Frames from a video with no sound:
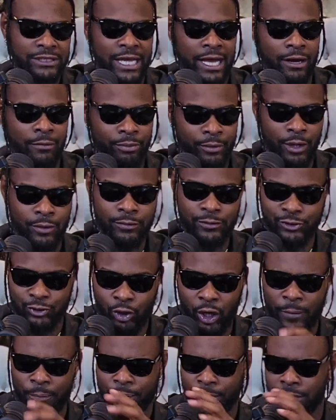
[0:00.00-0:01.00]
now, bro.
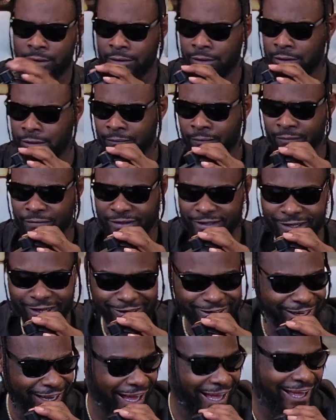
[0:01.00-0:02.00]
Tripping.
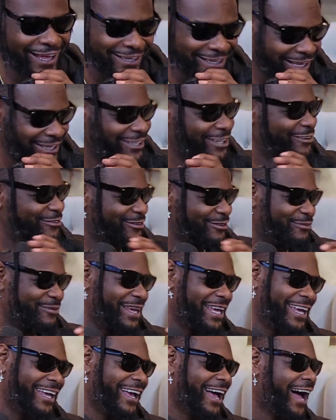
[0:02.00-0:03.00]
I love you,
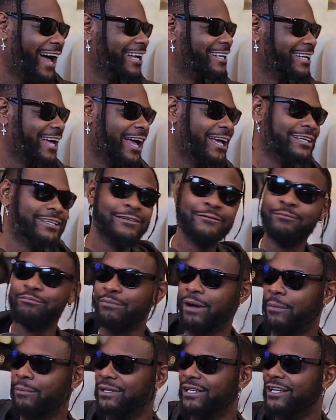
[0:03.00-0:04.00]
man. I
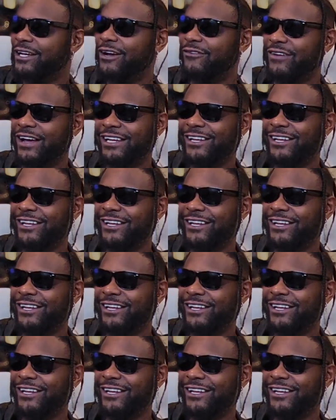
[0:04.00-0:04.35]
mama love. I